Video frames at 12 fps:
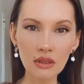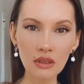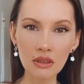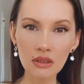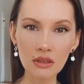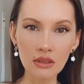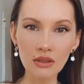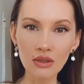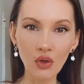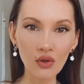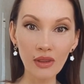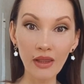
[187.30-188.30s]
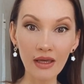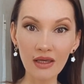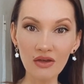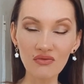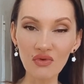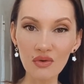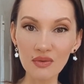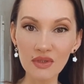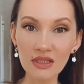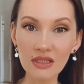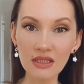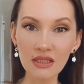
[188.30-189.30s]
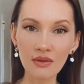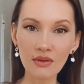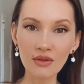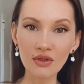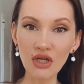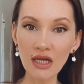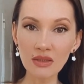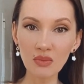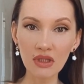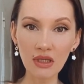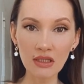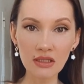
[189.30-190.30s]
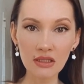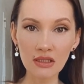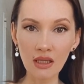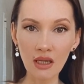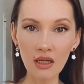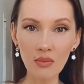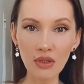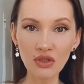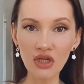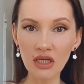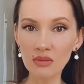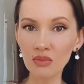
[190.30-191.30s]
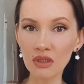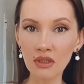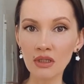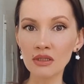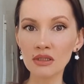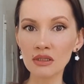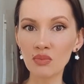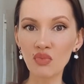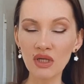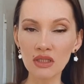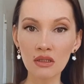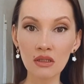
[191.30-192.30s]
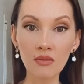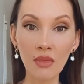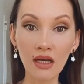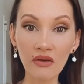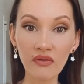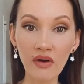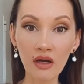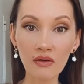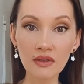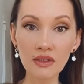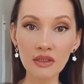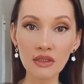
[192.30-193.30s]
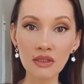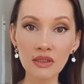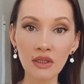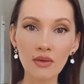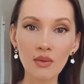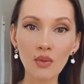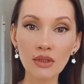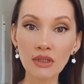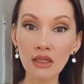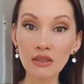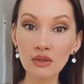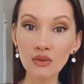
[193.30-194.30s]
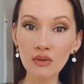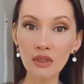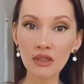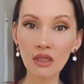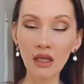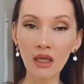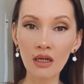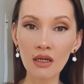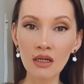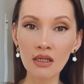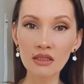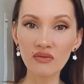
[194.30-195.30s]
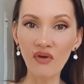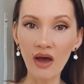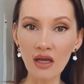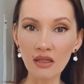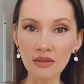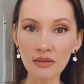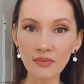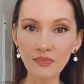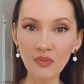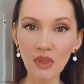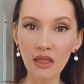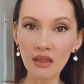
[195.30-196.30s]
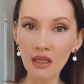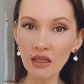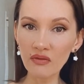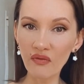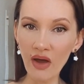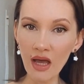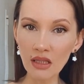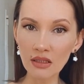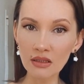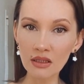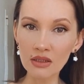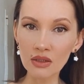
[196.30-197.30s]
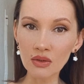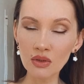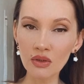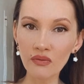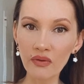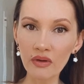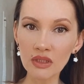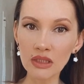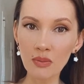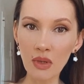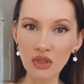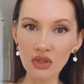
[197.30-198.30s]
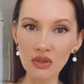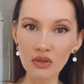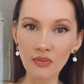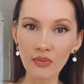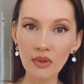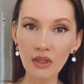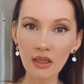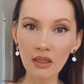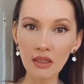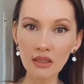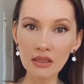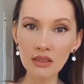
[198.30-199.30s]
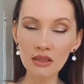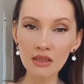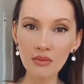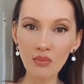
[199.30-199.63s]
is not liking roses. Jasmine, yes, is here, but jasmine is present in many fragrances. What I do get here is violet, and that violet is also very special. It is